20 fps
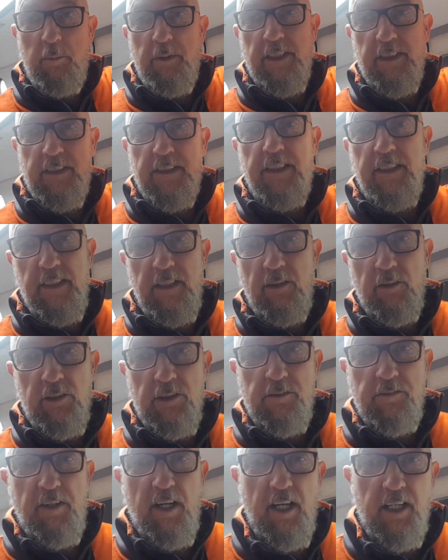bits it
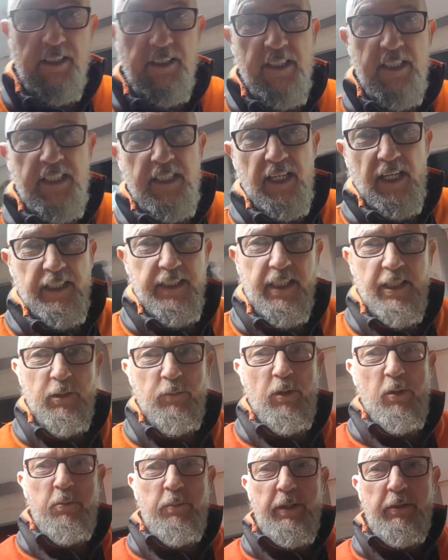looks fine. And then the
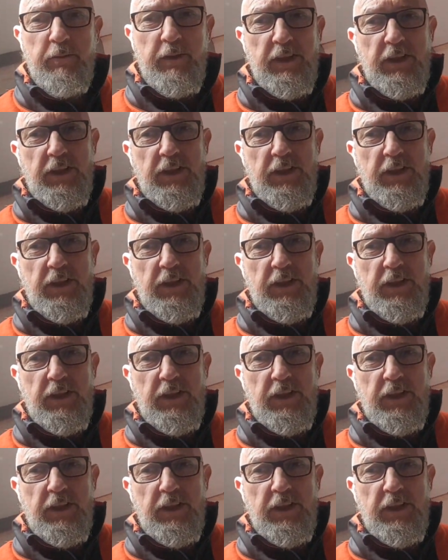one bit we